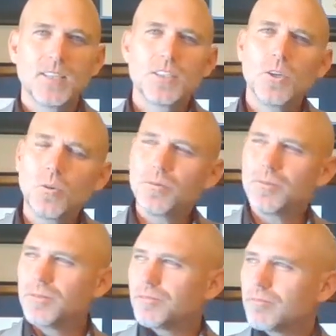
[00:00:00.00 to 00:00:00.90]
So
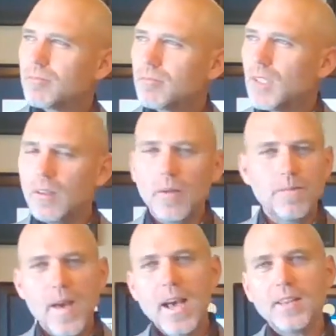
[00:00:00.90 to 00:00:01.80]
the
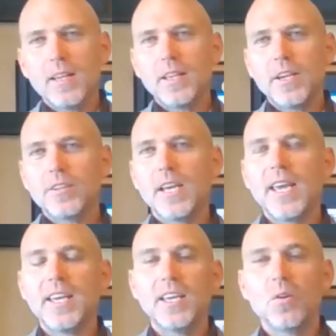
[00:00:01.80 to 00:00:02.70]
fact that they are
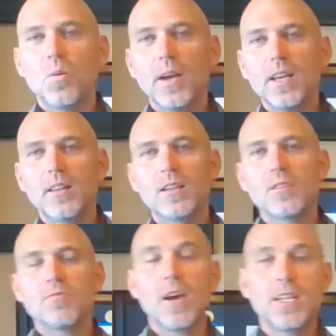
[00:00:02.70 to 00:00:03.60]
taking away
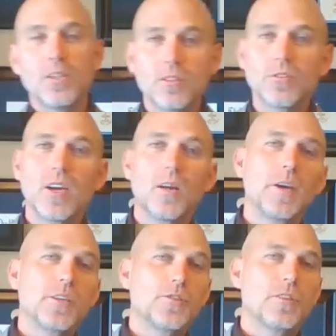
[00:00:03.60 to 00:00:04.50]
this right to a trial
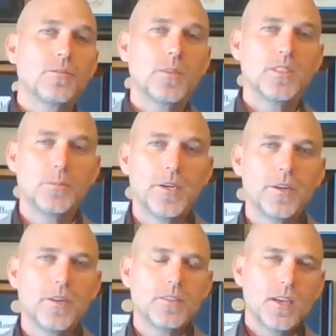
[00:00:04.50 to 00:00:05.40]
by jury of one's
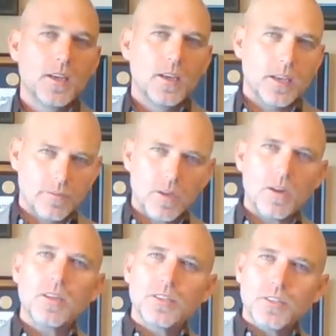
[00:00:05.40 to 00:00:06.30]
peers in
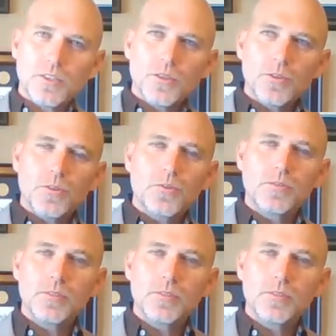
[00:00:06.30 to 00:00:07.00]
regards to